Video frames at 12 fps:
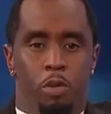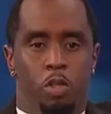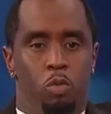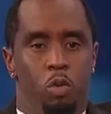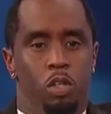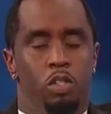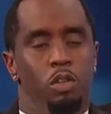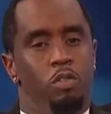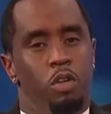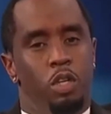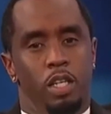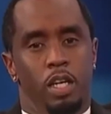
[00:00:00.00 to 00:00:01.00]
him as a form of
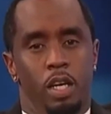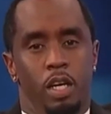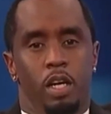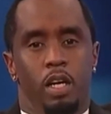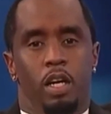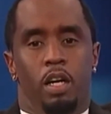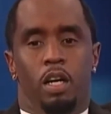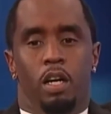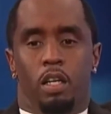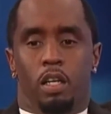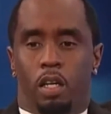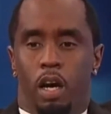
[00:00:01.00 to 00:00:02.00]
entertainment,
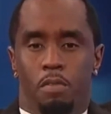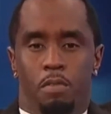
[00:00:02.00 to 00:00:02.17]
a way